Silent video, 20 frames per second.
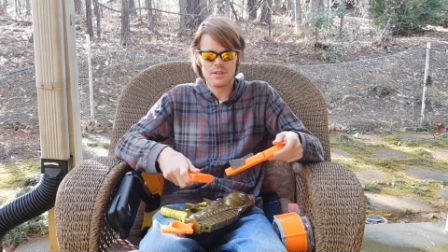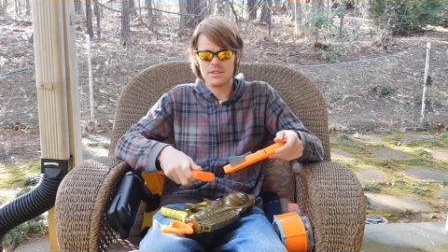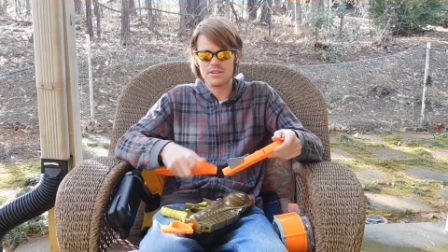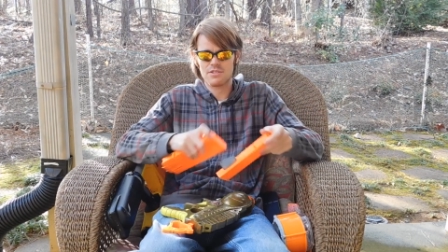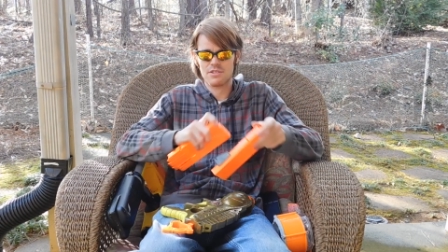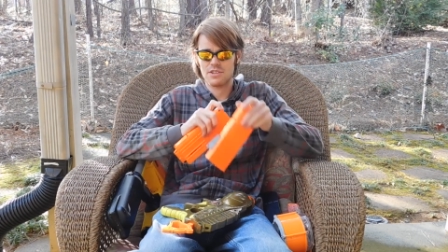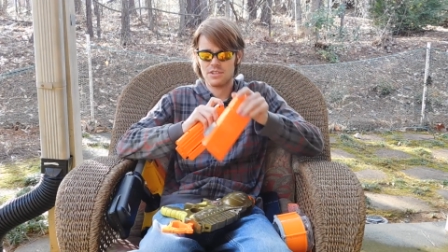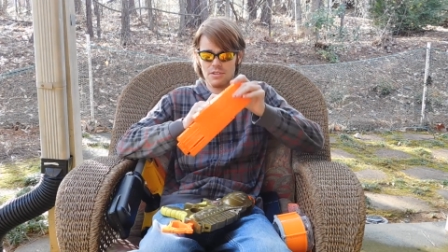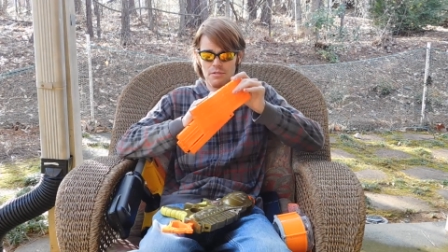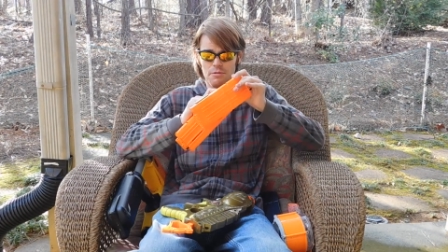
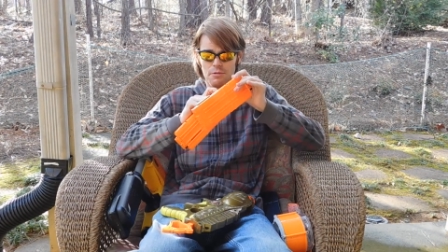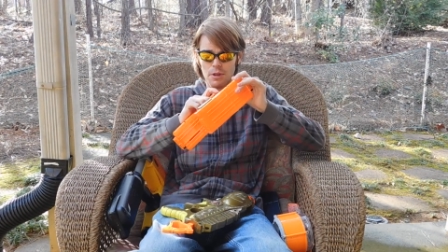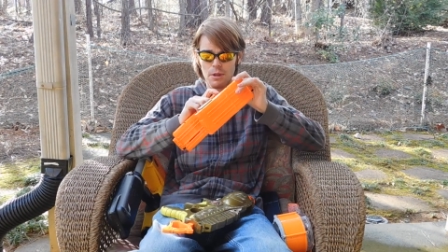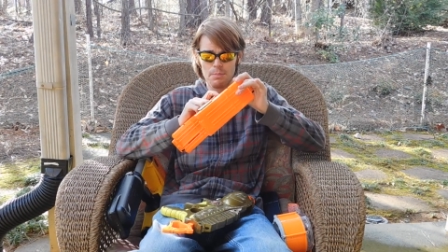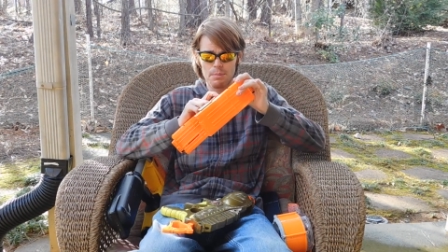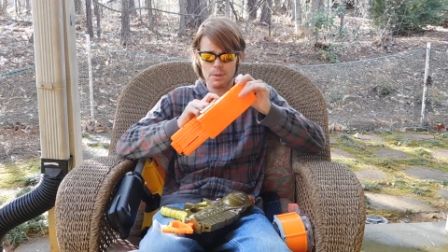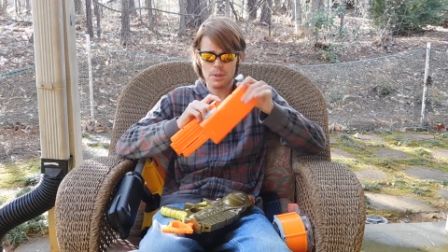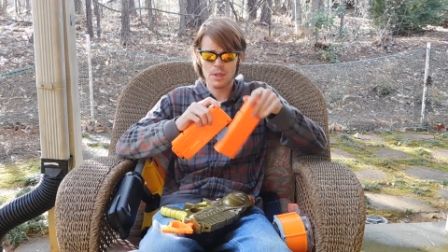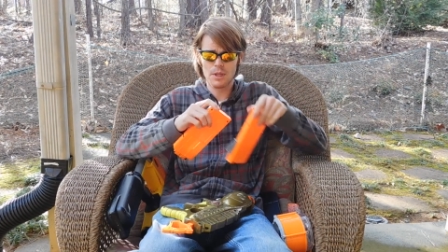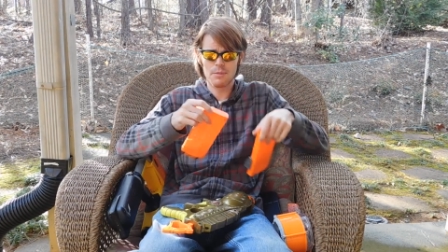This is a flip
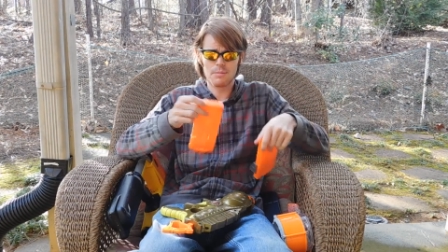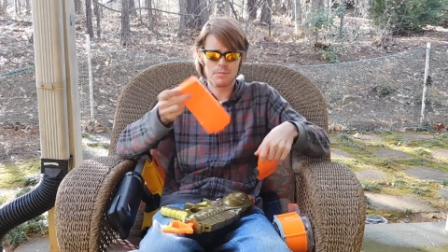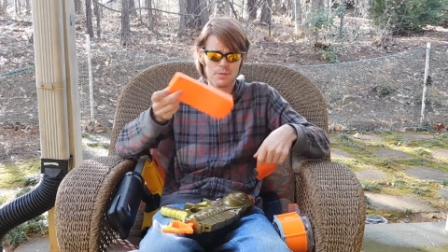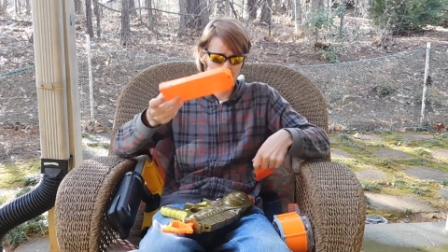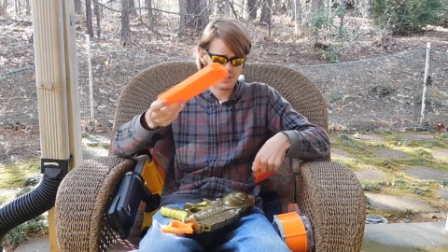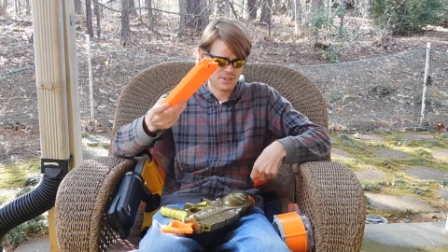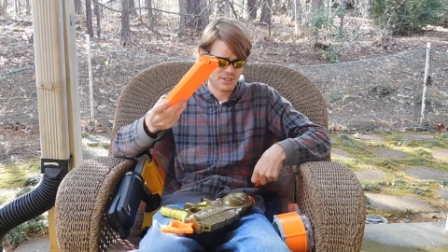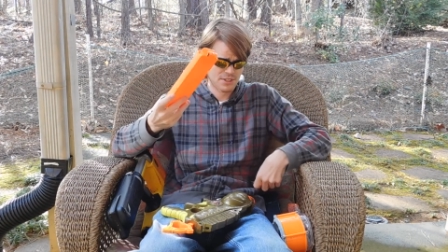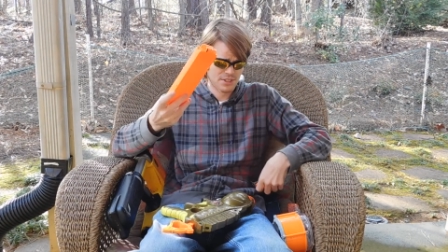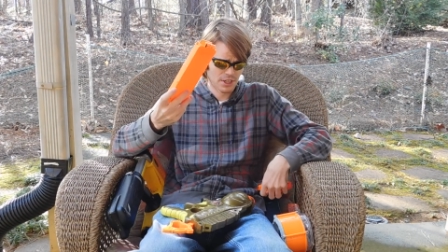flip,
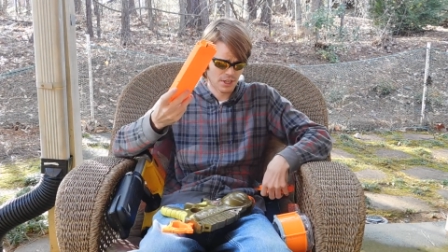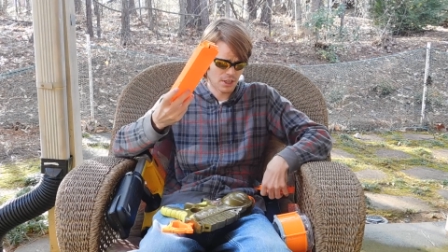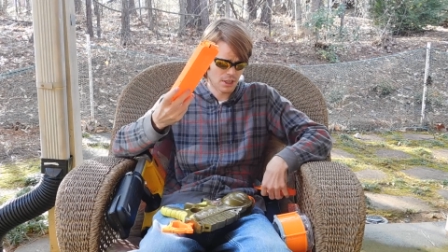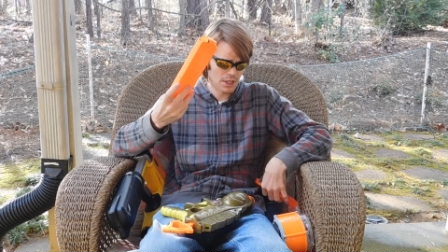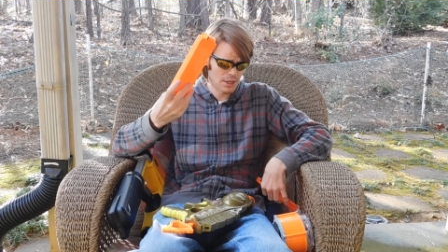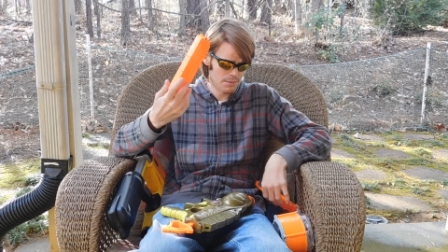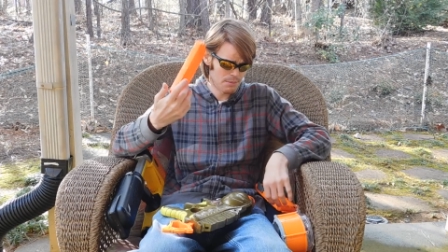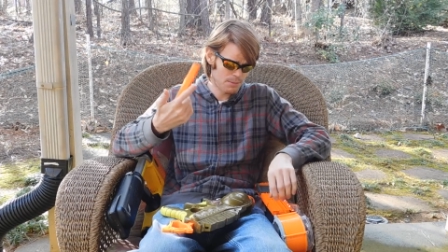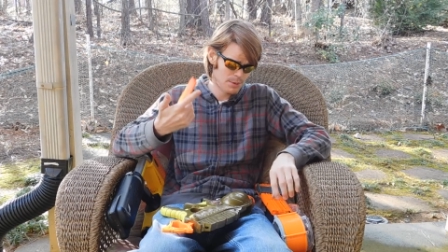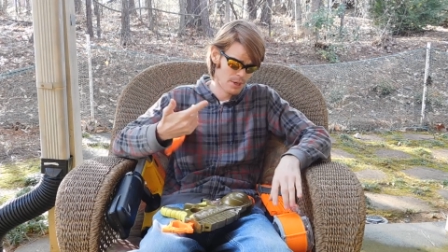this is a
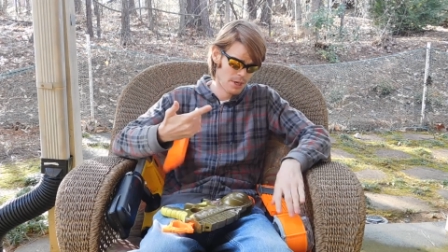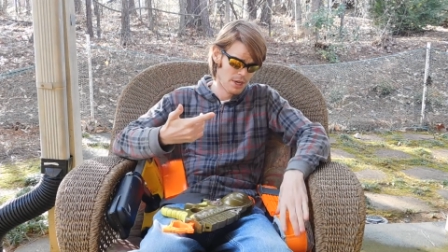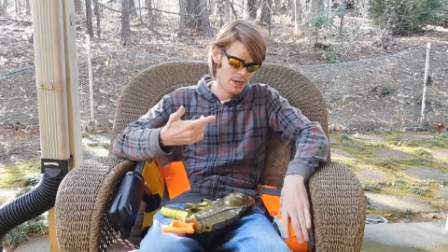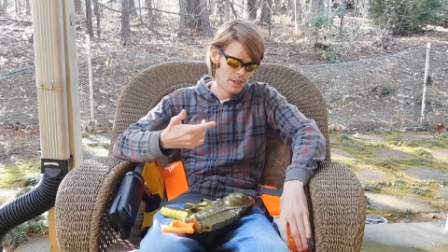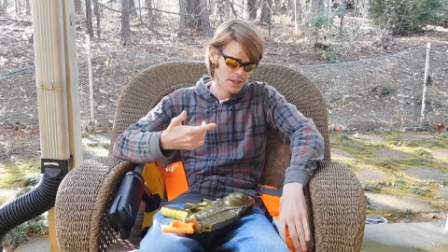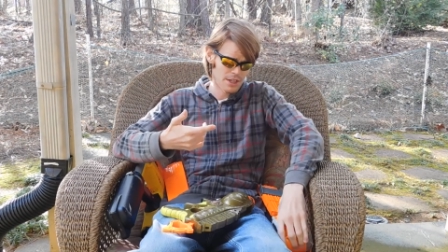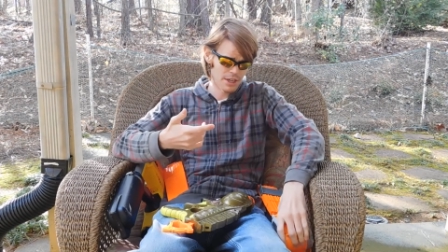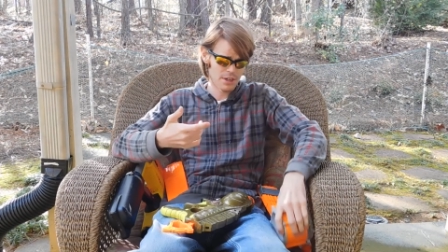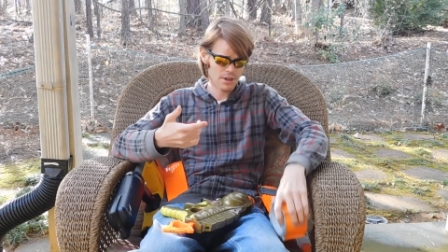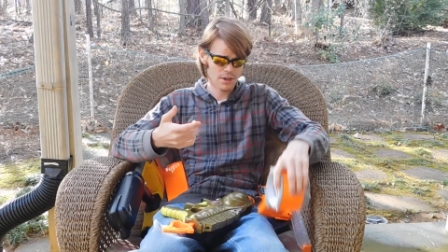clip.
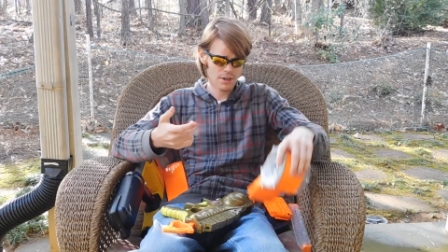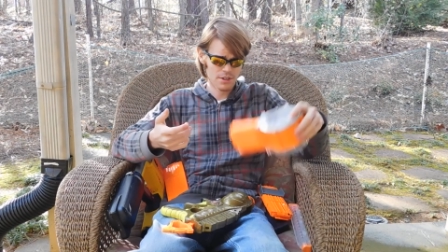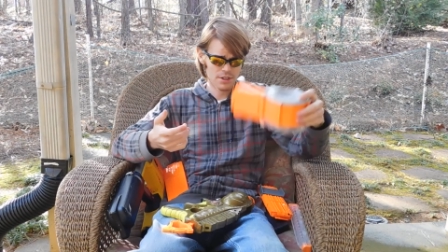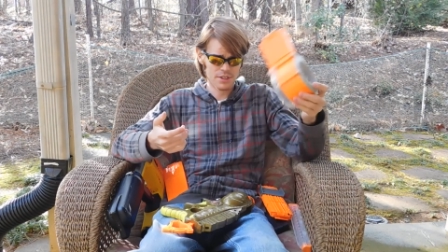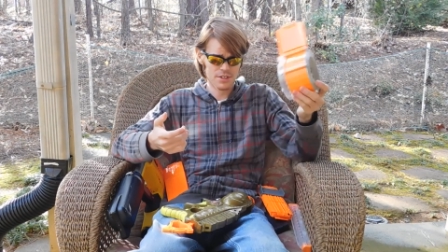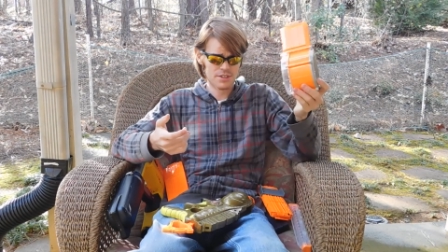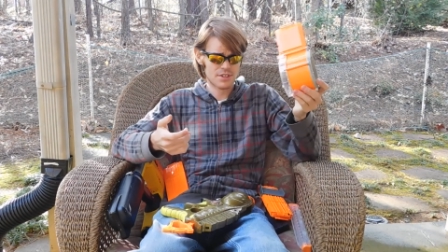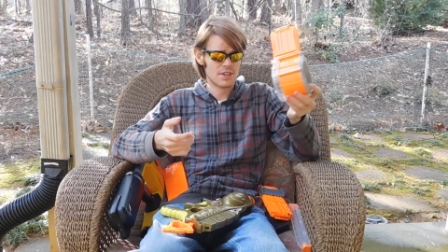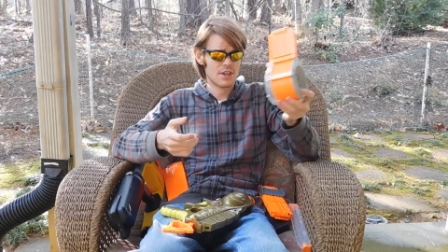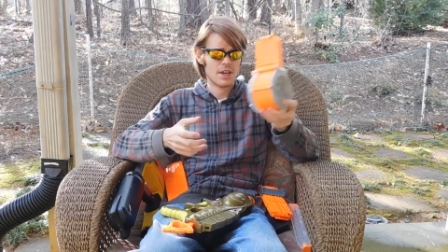They call
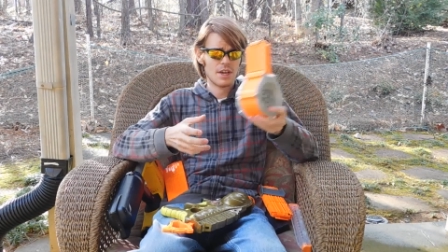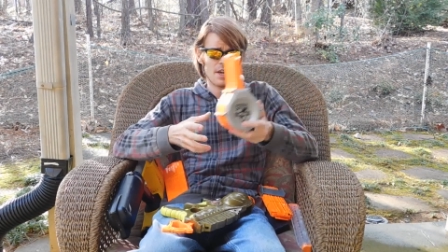this